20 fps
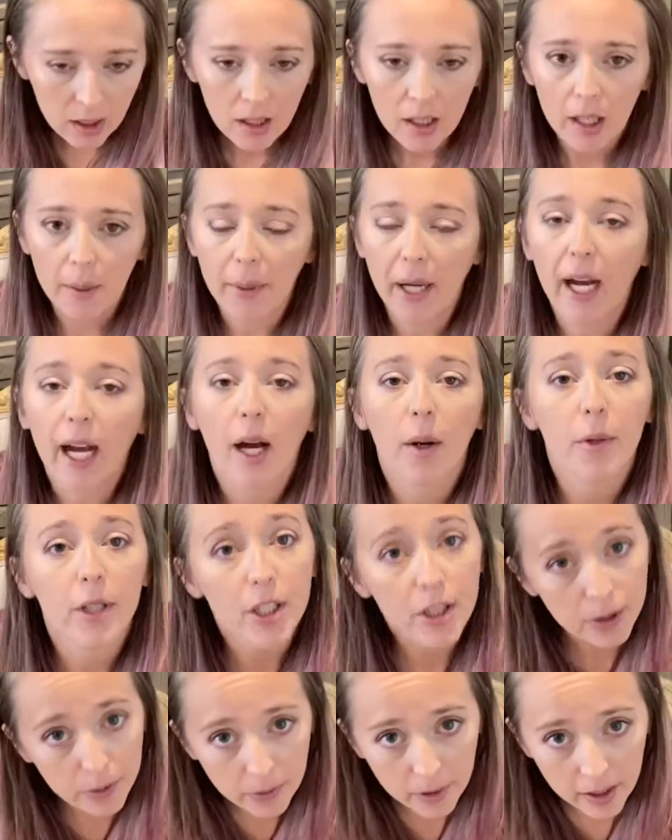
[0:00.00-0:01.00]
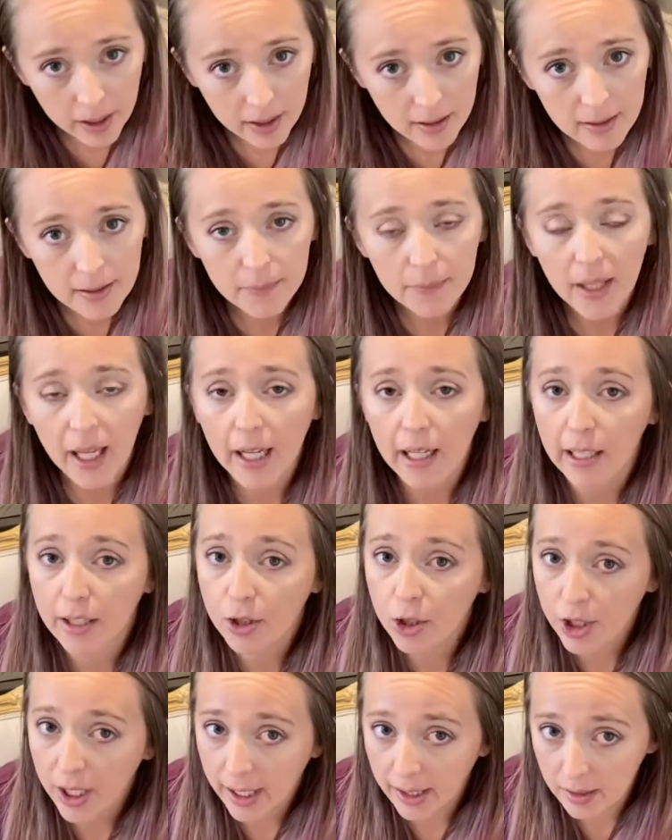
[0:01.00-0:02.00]
about how we do things, and
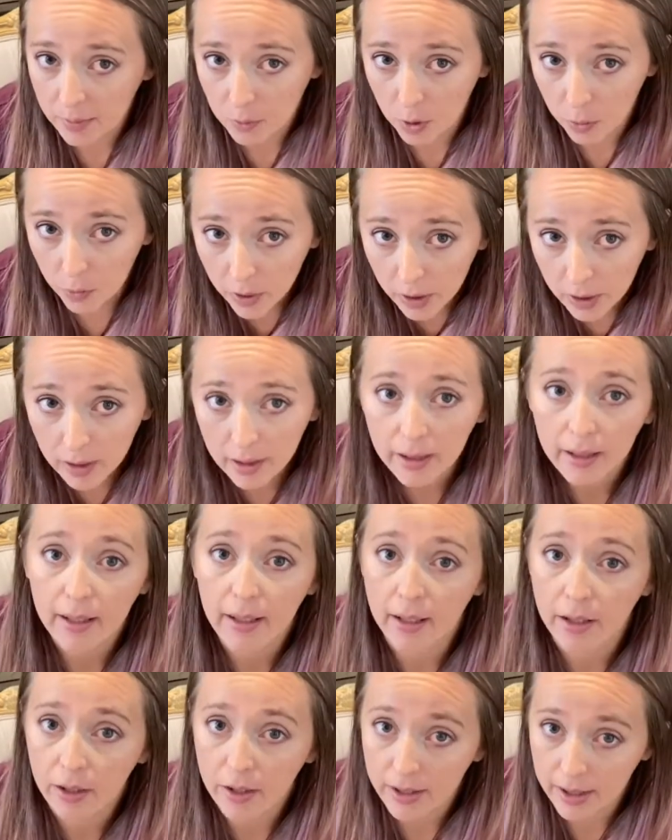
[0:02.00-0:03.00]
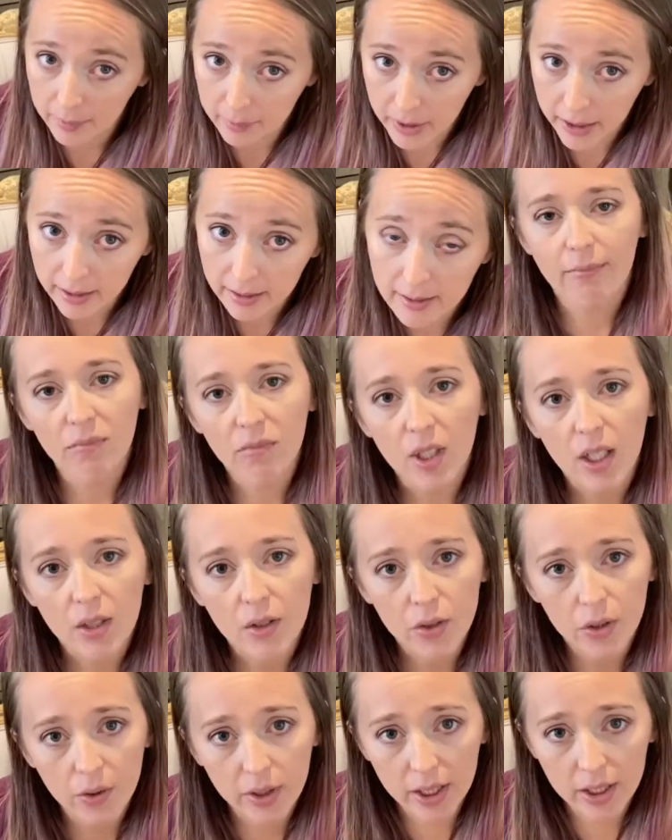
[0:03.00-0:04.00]
she has more work than her siblings.
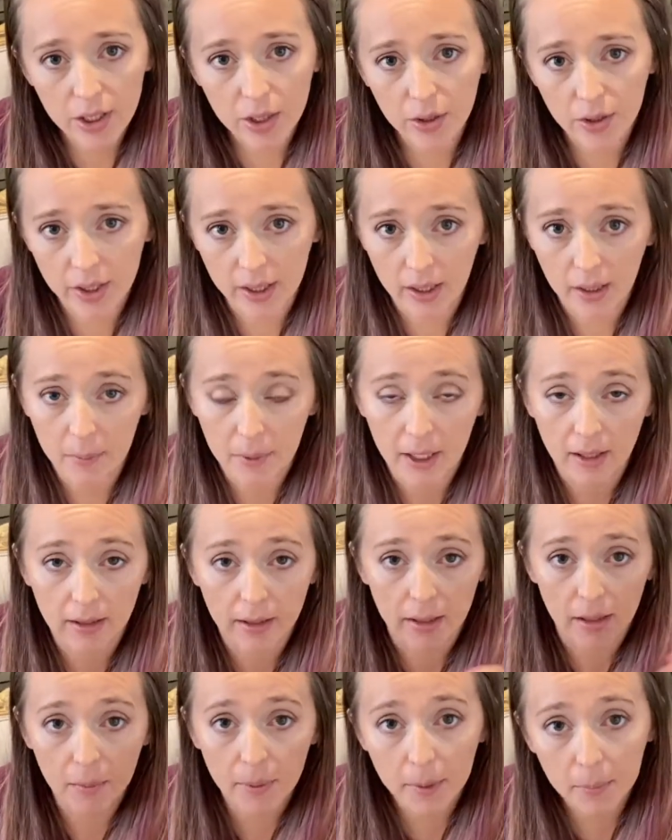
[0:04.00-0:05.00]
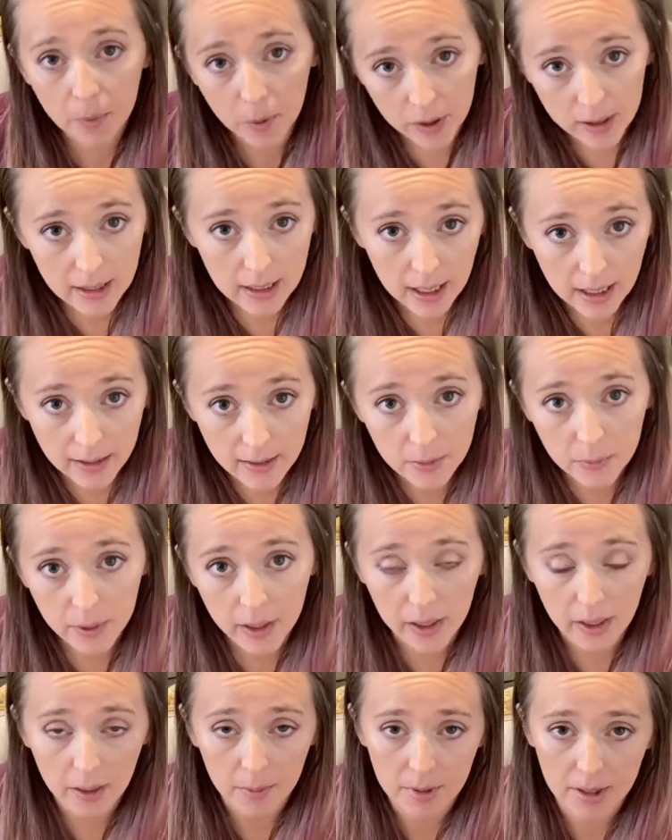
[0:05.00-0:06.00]
So this year is going to be a little bit more intense when it
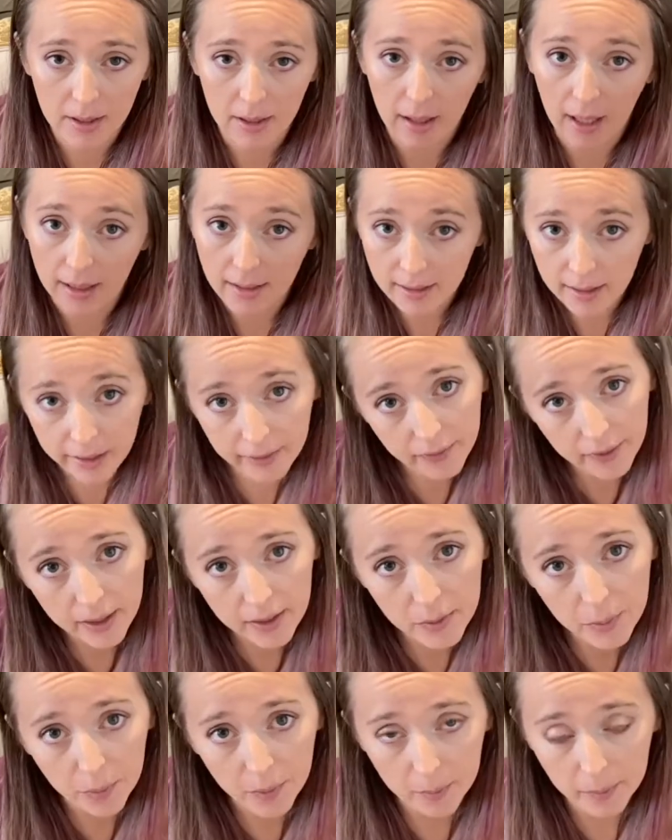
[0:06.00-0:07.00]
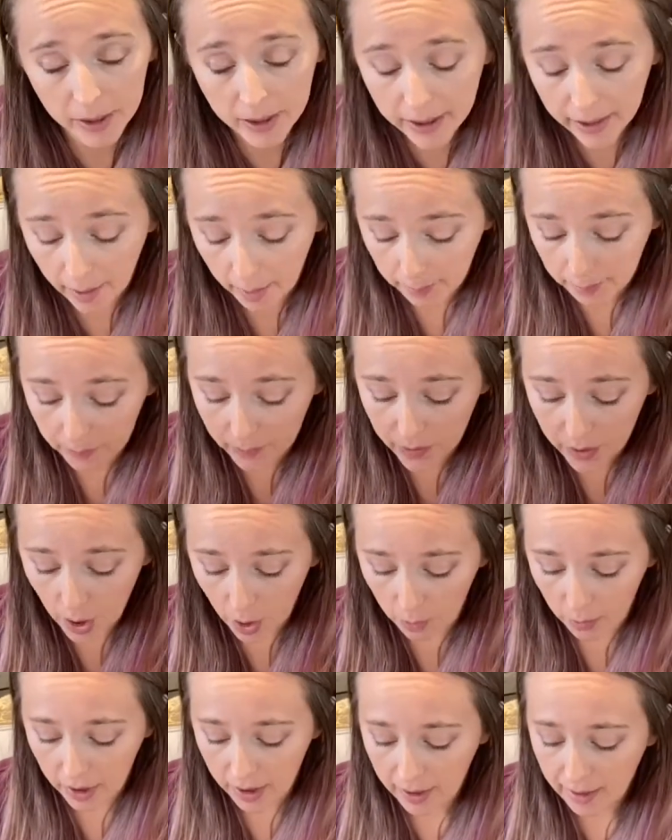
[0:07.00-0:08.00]
comes to that side of things with Malia. So
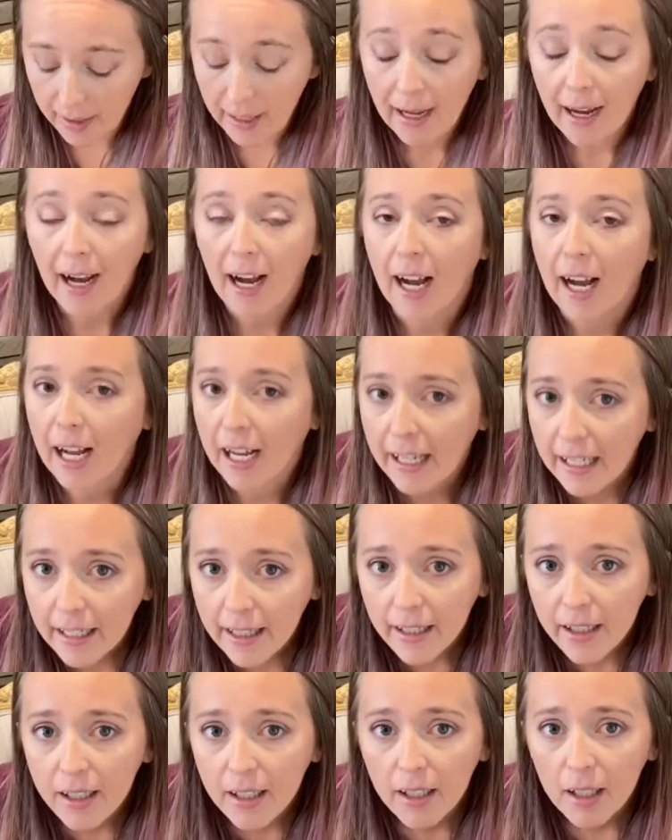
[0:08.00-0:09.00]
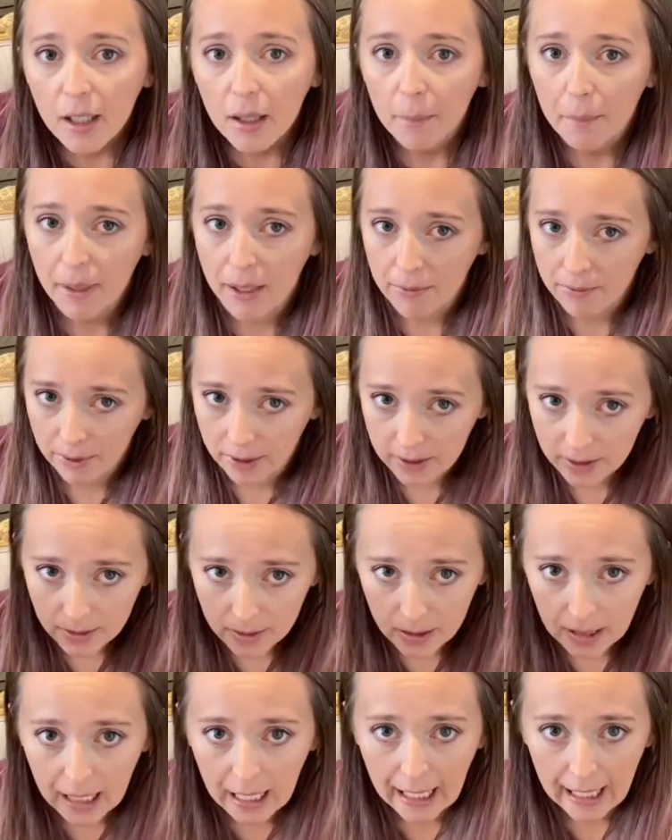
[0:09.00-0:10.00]
my friend
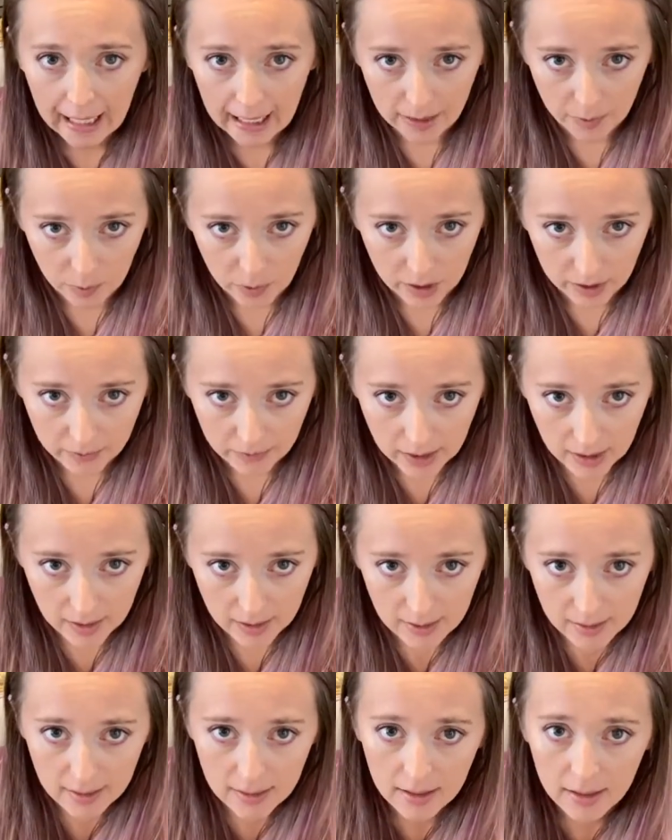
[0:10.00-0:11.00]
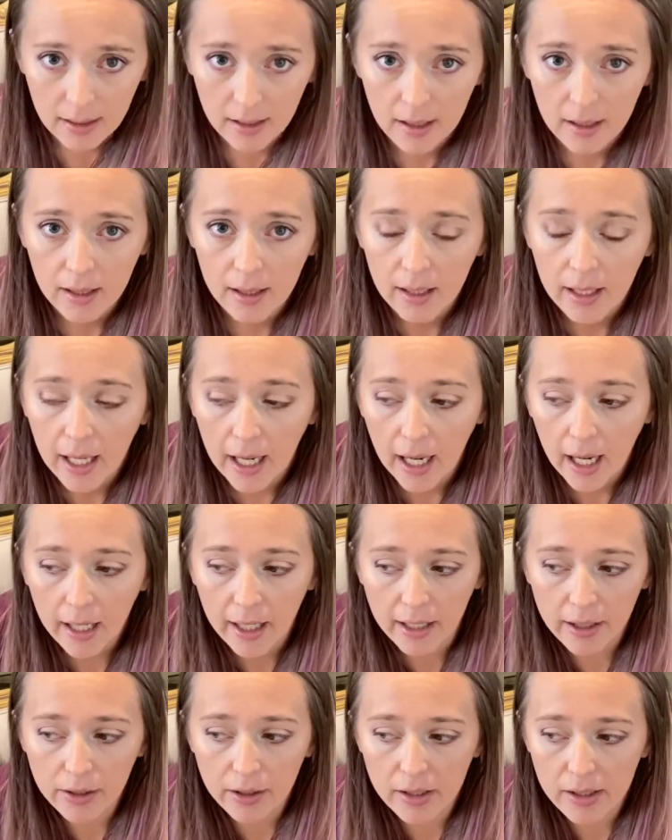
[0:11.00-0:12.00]
had one of these and
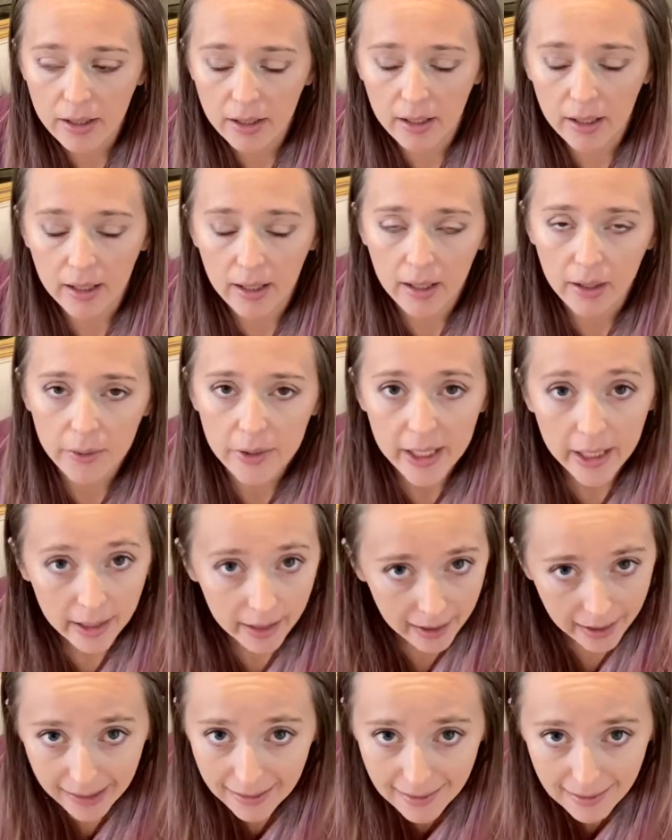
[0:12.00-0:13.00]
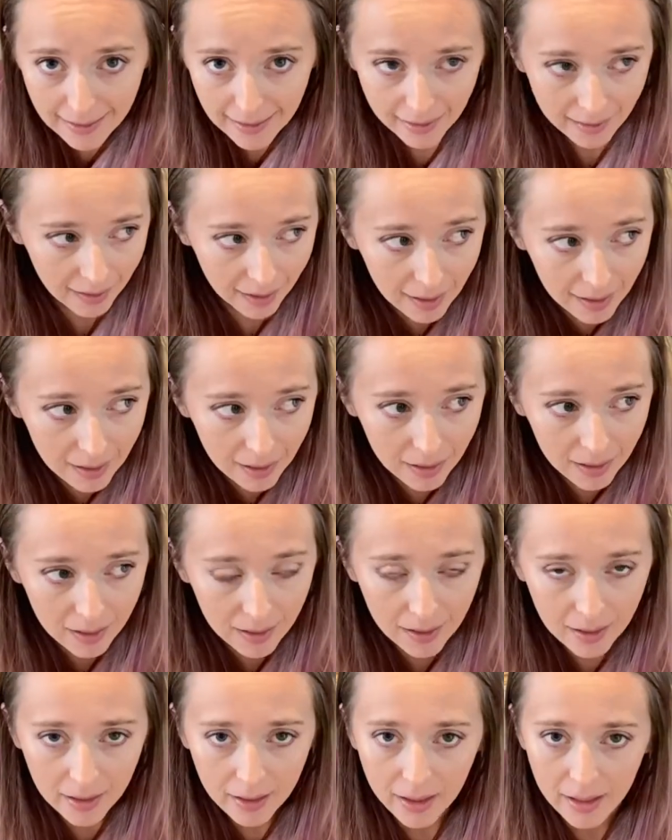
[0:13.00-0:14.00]
I looked at it and I was like, can I see that?
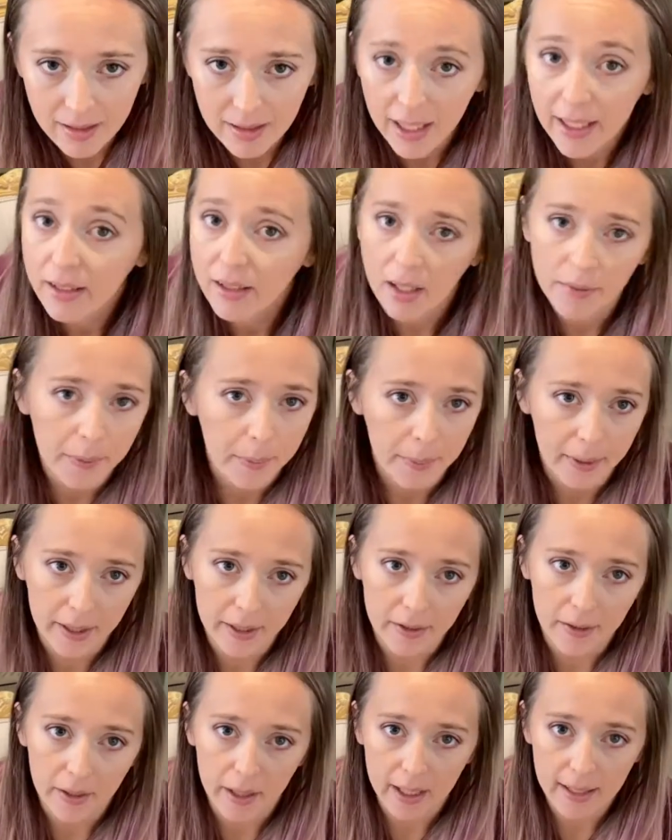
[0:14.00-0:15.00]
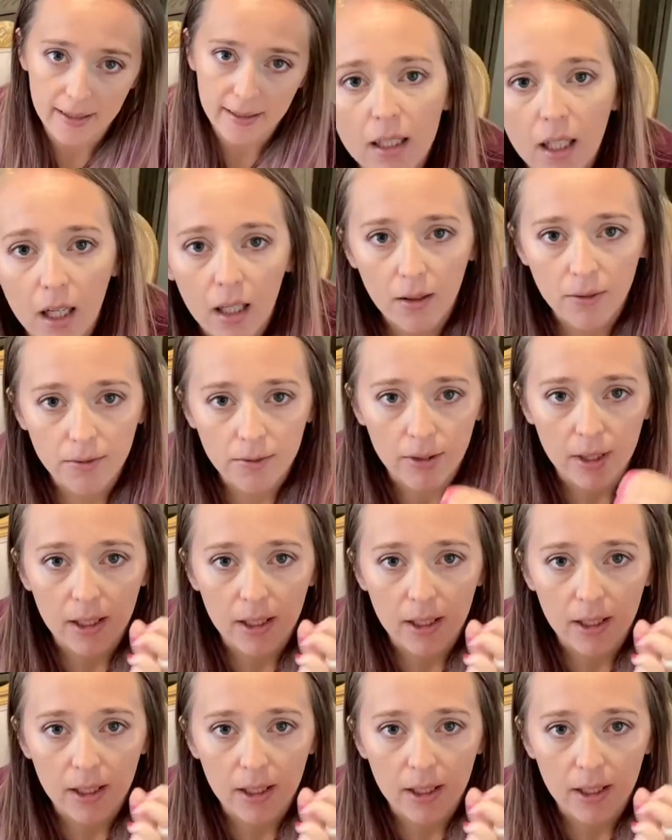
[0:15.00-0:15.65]
Because I love a planner, guys. Love